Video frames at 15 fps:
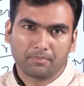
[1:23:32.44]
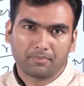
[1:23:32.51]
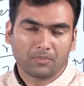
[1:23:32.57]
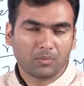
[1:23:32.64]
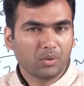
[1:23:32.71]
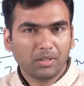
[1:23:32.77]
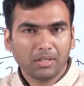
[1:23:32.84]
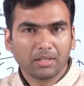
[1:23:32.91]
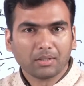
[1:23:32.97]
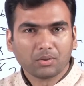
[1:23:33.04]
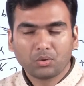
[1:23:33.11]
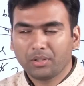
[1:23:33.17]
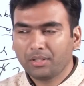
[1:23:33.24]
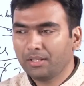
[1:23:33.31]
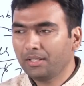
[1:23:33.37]
Okay,
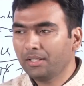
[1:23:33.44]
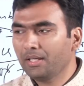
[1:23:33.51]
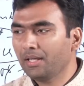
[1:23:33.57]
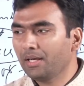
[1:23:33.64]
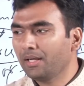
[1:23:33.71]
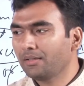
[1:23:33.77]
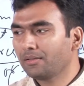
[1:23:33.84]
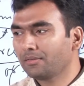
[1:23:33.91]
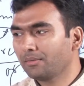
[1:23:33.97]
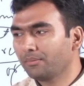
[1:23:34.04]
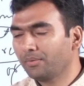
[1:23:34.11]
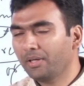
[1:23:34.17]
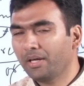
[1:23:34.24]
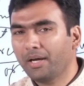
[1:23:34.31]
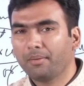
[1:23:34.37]
so in India, like
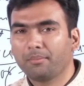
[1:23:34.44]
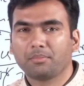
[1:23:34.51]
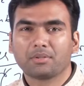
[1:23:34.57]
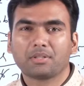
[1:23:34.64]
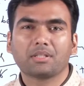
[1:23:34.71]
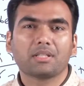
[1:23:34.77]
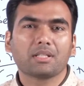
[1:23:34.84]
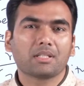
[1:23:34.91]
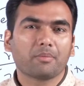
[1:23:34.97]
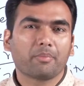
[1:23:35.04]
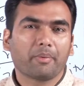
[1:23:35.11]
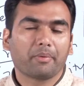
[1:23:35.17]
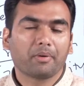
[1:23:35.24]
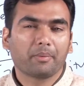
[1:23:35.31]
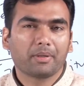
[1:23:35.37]
we have Citizenship
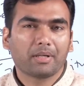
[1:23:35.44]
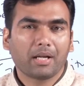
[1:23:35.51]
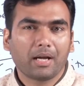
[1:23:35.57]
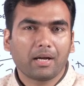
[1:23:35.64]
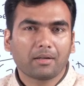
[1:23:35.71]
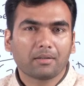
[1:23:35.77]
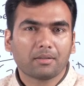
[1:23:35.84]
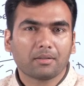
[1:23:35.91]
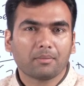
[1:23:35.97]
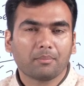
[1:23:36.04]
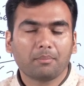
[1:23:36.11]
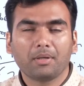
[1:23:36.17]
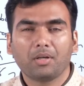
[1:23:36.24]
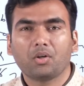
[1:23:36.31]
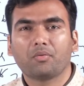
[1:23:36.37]
Amendment Act,
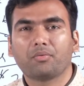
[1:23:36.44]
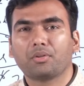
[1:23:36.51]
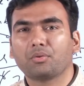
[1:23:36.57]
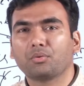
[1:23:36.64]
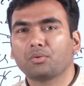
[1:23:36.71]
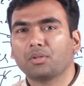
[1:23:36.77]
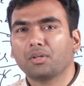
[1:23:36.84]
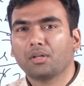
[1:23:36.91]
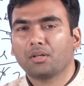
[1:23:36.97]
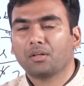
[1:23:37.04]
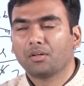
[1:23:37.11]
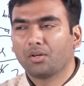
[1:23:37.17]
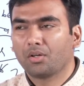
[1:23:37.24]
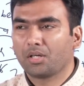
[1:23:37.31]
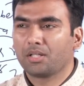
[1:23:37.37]
many of you
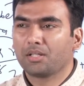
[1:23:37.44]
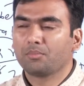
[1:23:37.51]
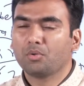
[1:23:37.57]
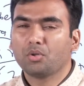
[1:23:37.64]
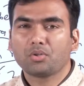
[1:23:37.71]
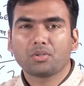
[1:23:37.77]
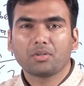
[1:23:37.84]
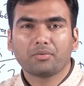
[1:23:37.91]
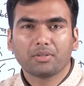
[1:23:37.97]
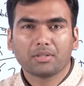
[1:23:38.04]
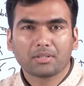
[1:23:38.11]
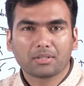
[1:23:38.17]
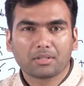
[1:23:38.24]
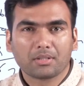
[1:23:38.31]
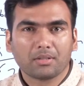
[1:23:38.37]
or rather most of
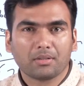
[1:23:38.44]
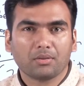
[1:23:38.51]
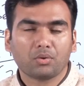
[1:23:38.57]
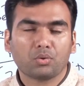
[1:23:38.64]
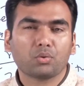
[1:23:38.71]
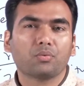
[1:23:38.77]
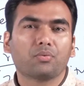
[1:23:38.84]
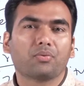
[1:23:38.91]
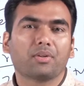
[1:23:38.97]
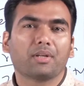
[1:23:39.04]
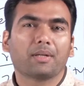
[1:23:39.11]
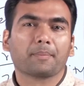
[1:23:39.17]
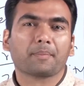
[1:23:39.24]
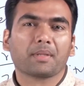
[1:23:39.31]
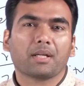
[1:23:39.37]
us do feel
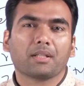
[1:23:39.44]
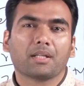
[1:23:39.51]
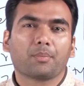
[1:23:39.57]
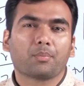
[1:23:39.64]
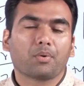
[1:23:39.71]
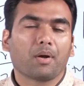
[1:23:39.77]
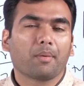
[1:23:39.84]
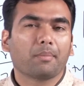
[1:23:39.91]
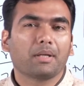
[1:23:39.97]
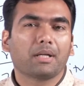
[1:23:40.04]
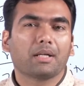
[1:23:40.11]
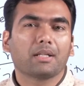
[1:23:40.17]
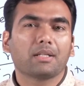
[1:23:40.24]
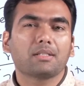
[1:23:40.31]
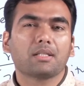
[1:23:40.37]
that probably
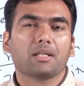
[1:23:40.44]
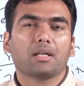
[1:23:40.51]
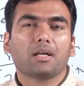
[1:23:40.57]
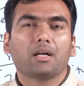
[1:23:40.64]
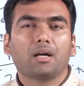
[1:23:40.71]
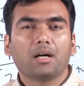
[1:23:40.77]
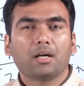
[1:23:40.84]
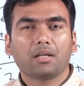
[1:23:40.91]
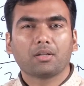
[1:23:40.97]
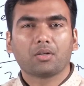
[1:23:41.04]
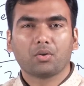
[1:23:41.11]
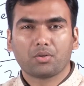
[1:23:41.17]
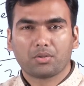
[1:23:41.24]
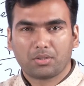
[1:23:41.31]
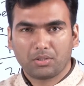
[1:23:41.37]
it is
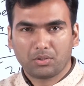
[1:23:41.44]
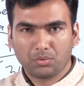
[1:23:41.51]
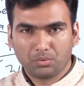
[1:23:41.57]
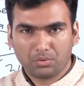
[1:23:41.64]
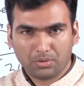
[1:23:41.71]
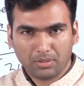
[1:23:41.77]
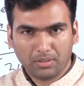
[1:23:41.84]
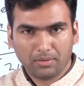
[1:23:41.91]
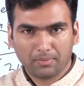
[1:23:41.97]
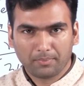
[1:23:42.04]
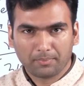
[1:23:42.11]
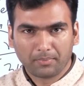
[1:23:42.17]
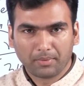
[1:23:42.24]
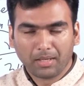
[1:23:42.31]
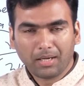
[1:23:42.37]
unconstitutional.
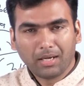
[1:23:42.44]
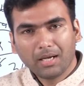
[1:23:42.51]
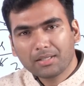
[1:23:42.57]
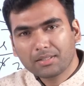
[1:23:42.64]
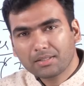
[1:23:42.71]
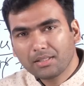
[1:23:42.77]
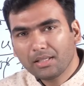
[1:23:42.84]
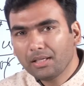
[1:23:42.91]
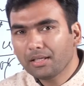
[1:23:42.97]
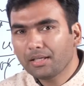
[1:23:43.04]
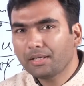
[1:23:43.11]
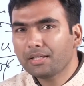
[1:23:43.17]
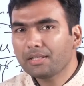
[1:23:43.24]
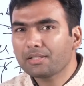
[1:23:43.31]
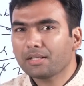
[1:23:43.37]
Still,
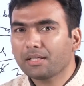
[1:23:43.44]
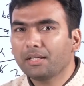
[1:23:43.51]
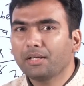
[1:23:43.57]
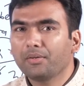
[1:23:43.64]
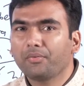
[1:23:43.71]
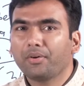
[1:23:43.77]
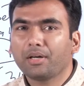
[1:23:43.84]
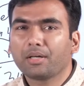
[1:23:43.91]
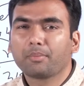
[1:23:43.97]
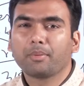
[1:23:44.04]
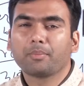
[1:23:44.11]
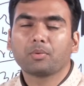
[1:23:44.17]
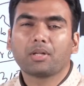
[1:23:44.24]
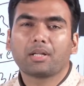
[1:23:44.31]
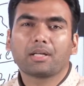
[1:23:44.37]
it is in effect,
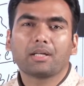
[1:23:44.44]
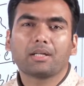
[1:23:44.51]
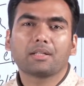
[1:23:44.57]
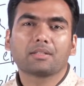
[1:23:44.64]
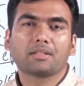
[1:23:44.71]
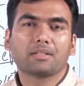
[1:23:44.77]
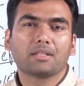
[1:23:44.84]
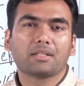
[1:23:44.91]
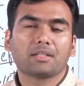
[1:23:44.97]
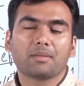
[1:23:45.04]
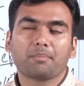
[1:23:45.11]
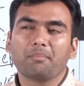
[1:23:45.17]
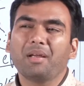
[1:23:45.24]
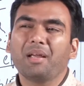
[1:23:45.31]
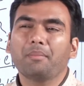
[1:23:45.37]
people are getting citizenship.
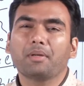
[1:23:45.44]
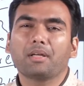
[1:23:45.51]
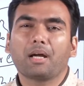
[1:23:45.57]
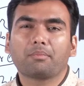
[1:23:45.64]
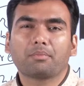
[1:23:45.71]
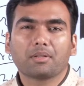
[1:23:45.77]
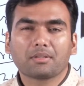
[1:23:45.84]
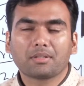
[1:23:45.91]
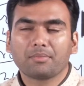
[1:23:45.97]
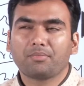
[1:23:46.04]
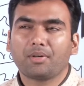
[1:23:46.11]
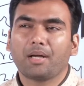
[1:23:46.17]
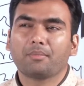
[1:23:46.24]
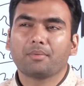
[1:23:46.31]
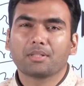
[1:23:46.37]
Maybe after say
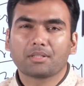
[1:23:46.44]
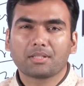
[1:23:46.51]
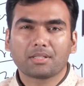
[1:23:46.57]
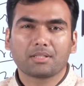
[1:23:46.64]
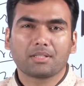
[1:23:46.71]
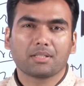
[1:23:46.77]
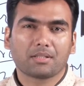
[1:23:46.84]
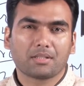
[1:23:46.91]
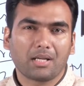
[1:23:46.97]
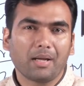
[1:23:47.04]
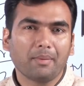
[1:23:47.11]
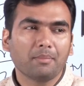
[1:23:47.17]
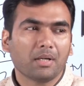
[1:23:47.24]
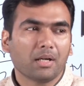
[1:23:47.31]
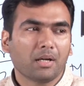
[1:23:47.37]
5 years, 6 years time,